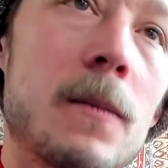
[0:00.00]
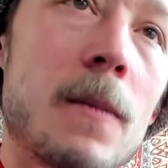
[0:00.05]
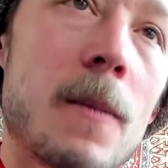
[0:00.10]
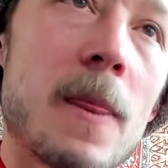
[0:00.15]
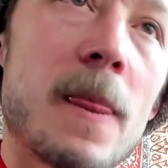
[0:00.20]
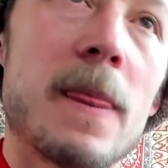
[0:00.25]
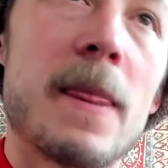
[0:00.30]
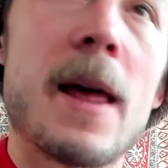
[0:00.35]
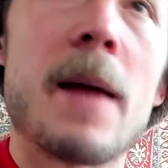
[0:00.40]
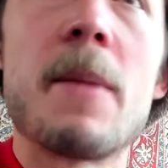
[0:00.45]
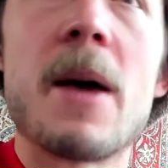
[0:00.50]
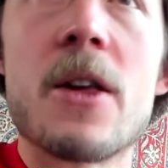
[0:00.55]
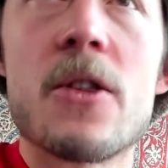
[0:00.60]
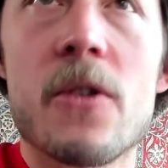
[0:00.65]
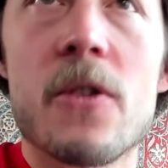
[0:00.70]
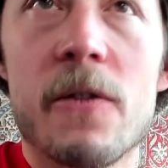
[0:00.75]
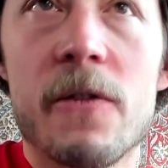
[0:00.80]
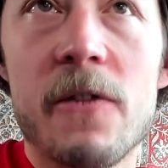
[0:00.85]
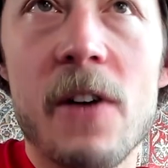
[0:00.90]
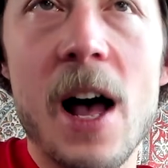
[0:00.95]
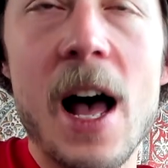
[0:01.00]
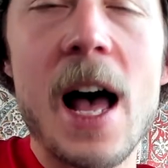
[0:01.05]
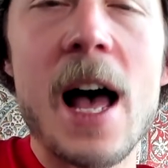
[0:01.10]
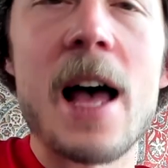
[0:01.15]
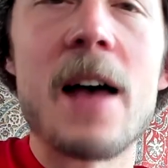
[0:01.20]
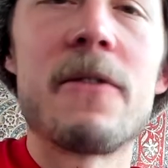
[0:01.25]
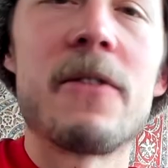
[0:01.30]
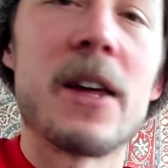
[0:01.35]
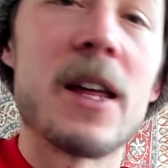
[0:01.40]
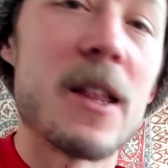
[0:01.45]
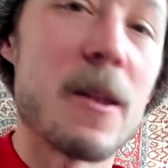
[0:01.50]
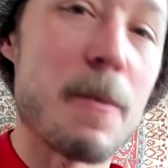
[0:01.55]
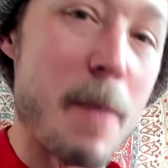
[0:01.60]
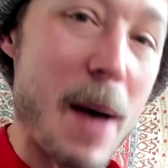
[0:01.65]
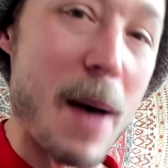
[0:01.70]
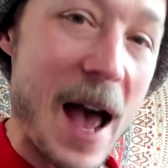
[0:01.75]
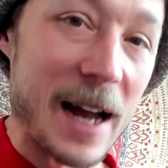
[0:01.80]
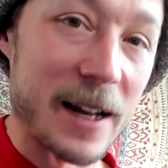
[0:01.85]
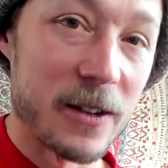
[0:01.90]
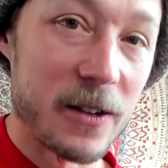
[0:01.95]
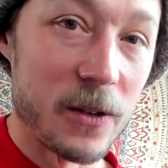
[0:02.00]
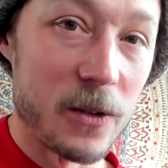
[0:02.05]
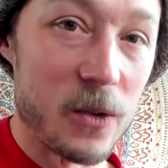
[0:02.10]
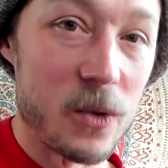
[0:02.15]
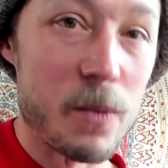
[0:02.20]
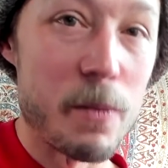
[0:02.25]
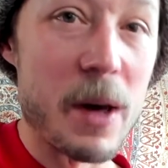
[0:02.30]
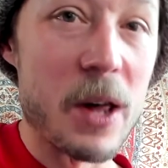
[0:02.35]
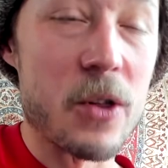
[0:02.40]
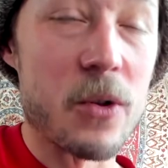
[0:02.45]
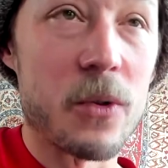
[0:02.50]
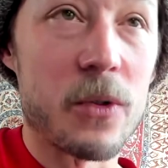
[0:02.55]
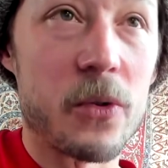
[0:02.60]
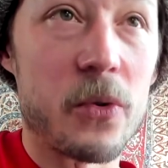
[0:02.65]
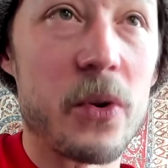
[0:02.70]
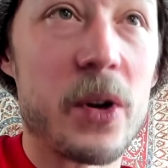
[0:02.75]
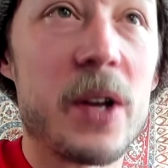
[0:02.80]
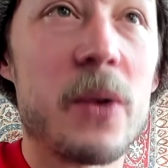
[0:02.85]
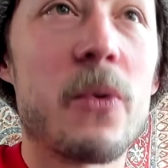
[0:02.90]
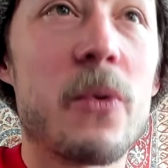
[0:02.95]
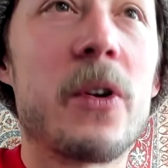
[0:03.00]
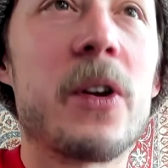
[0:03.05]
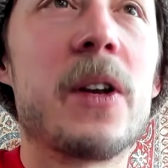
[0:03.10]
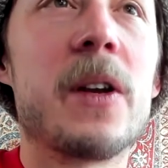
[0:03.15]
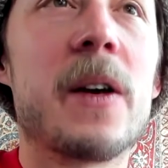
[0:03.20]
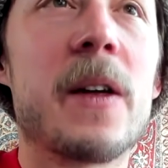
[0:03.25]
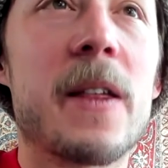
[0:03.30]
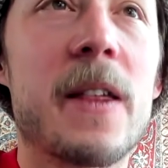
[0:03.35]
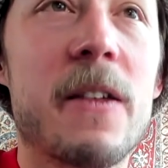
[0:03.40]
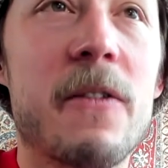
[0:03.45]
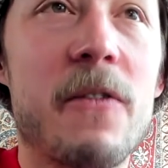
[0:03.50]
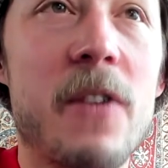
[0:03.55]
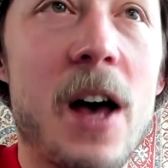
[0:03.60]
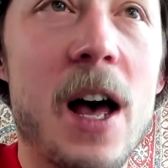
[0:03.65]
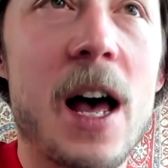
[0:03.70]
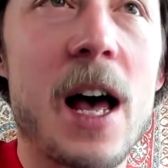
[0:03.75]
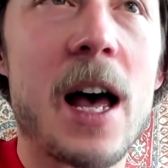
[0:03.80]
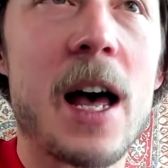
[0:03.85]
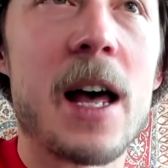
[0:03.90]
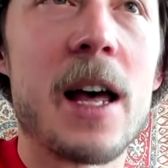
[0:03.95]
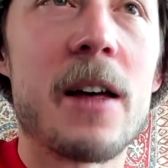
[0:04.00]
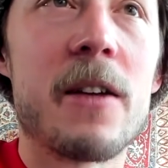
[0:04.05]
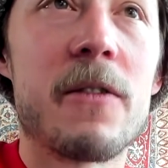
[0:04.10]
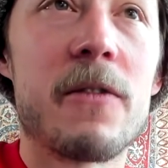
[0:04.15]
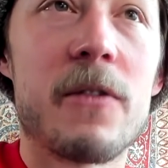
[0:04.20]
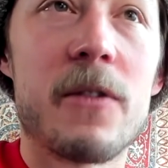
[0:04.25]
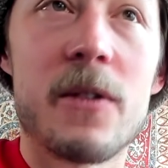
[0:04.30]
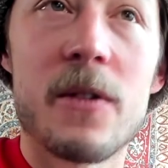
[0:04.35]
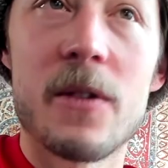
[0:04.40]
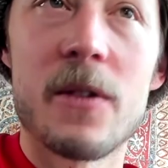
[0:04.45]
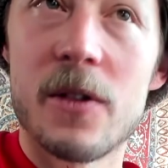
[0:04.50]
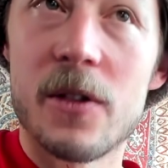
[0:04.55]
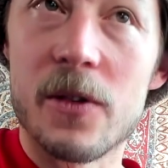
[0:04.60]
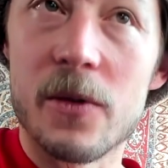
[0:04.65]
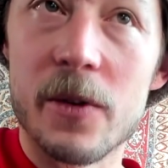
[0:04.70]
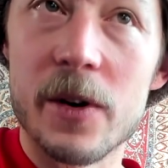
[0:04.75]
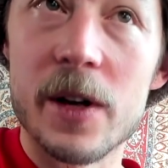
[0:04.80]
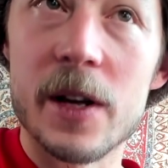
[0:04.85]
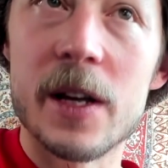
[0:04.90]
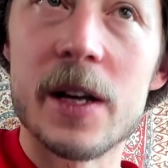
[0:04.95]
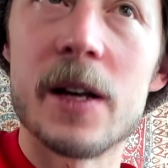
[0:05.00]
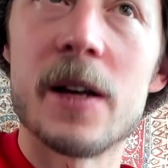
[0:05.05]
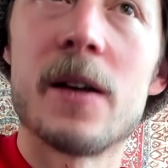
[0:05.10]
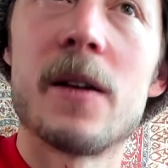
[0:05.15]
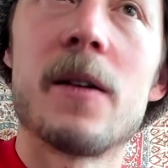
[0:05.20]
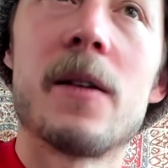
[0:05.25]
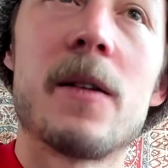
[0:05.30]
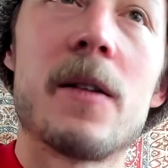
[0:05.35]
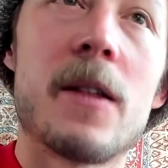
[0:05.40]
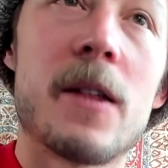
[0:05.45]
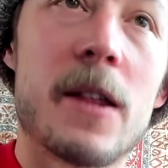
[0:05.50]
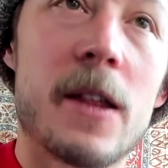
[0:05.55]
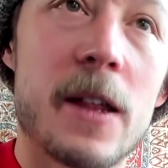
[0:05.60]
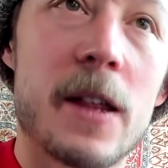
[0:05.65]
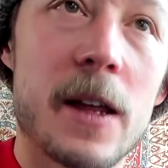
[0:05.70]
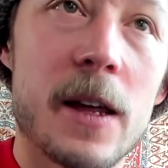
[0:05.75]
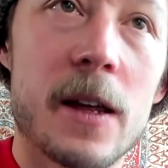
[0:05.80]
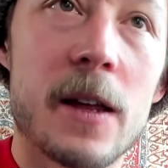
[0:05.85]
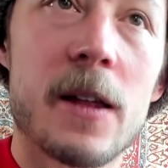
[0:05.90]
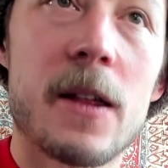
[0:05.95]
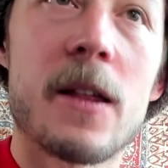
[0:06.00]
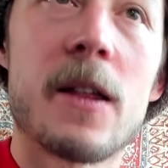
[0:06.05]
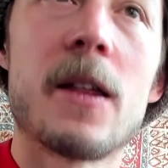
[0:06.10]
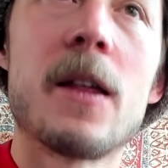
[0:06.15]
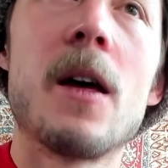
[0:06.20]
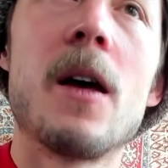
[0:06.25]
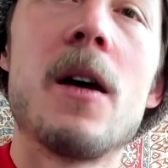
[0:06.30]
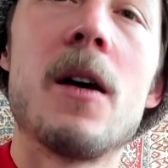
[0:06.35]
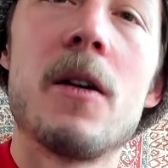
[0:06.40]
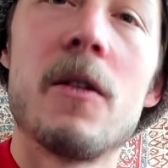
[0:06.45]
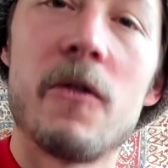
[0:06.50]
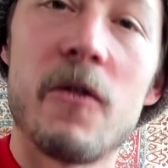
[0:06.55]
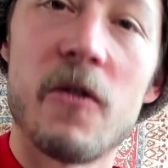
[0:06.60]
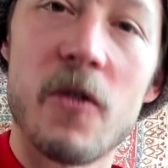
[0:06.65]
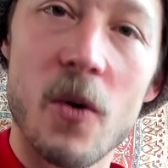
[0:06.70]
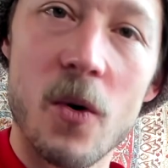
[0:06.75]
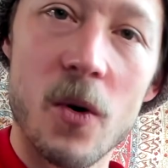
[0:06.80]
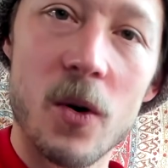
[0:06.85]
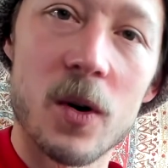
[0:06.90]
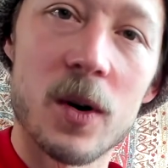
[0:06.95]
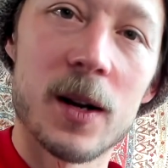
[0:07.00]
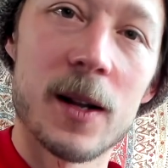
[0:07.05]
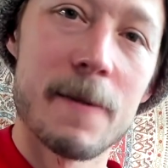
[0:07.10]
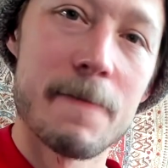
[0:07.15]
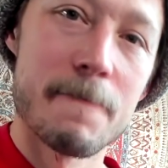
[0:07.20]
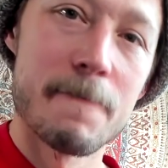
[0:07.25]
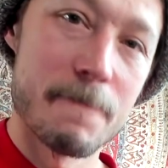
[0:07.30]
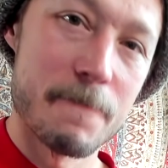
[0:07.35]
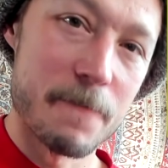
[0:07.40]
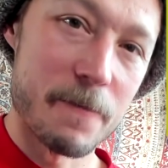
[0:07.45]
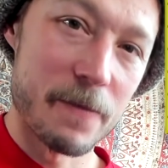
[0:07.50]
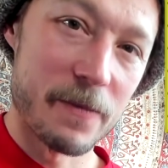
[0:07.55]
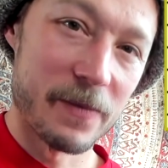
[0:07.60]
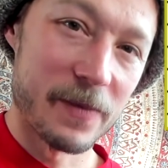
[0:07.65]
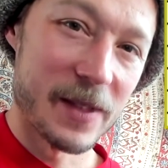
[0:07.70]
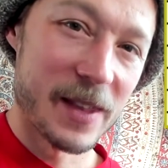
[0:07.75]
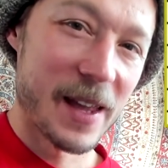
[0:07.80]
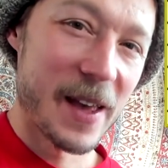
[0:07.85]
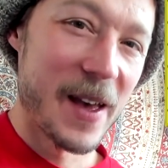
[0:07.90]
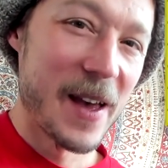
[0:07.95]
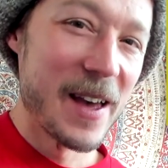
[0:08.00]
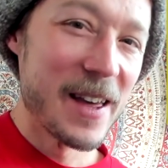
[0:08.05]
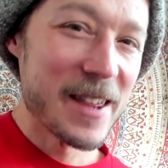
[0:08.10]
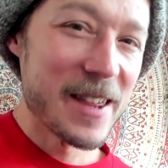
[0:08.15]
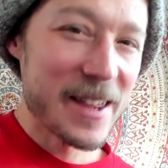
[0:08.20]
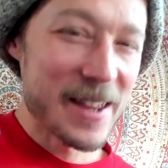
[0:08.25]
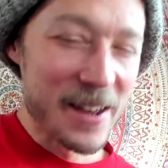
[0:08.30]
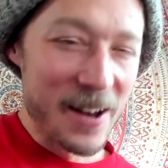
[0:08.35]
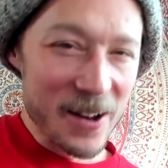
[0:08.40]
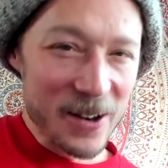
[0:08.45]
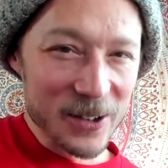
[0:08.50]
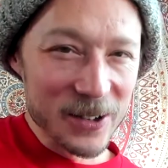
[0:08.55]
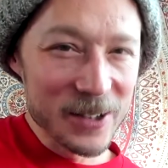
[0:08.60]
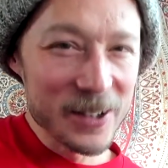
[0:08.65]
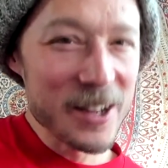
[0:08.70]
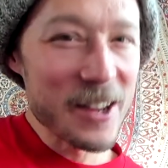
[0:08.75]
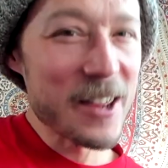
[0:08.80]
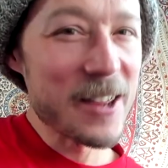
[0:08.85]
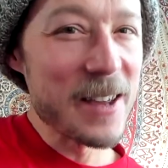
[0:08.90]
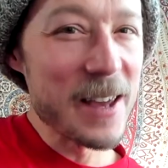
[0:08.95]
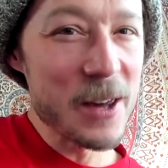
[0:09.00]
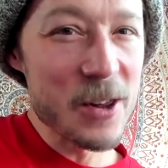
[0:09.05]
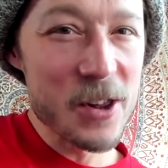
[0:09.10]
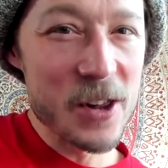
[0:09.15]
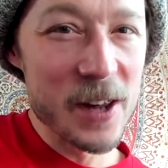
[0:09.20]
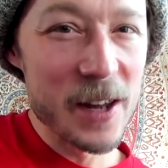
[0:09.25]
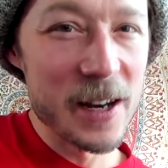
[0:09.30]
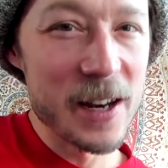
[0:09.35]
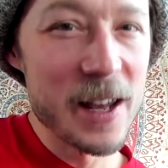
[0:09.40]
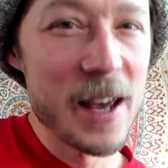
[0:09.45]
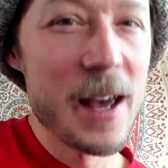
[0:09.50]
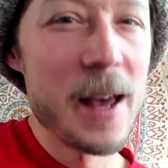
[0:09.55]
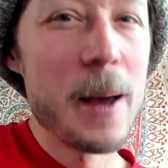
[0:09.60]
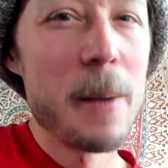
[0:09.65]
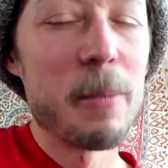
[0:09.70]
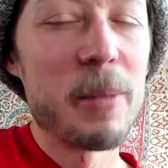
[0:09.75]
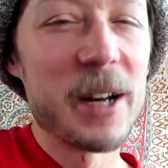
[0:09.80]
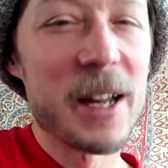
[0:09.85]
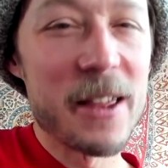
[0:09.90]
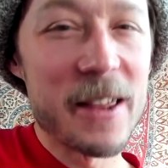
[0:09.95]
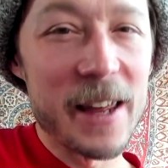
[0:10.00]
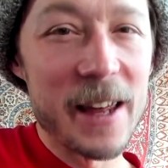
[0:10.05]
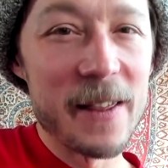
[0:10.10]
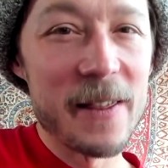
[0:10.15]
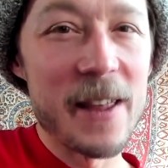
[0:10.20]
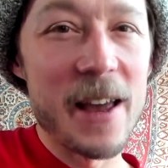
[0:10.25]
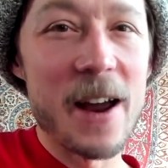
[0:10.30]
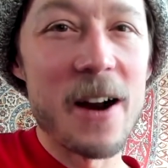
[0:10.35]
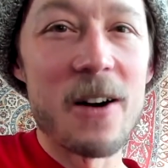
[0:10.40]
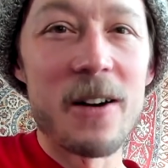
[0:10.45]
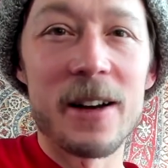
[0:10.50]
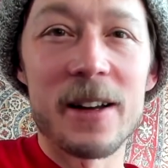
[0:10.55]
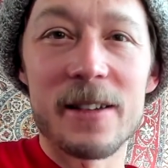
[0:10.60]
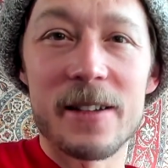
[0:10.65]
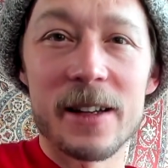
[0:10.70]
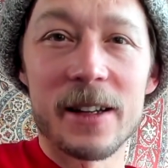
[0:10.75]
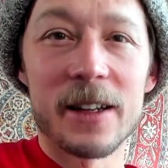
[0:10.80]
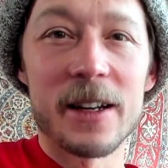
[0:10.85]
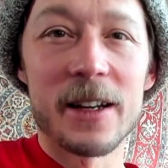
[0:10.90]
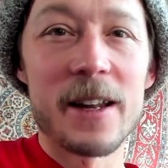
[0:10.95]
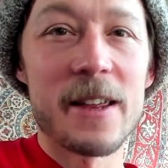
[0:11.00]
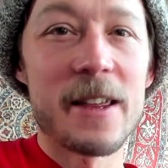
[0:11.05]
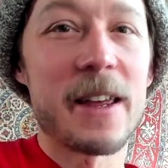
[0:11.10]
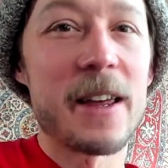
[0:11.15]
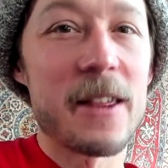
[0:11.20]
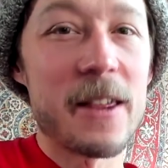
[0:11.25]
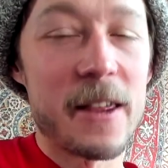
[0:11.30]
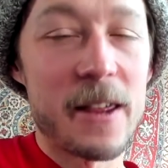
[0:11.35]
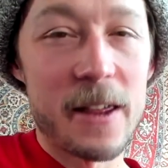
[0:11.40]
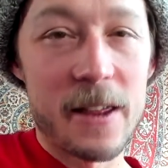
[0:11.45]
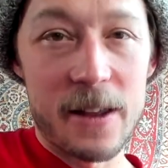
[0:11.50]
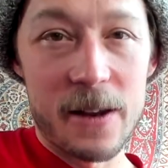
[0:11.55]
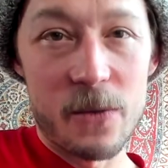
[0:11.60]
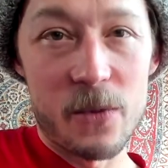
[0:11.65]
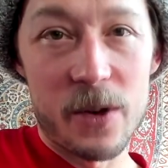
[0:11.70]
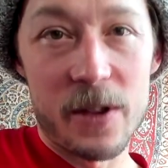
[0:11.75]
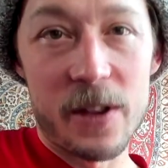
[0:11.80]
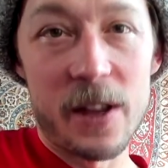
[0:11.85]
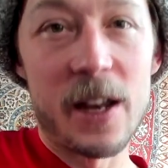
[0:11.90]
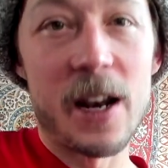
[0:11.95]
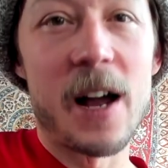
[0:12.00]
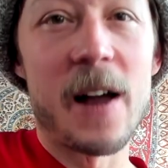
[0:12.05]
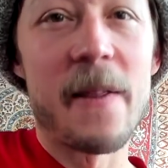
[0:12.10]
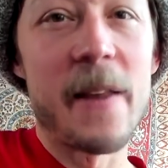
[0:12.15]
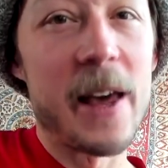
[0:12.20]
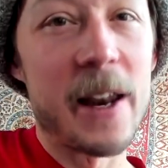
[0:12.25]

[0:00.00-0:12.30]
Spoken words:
And then measure 5 is back to measure 3, where he does 5, 3, 6, 4. Subtle distinction, but it's in there, and Dylan is consistent with it on that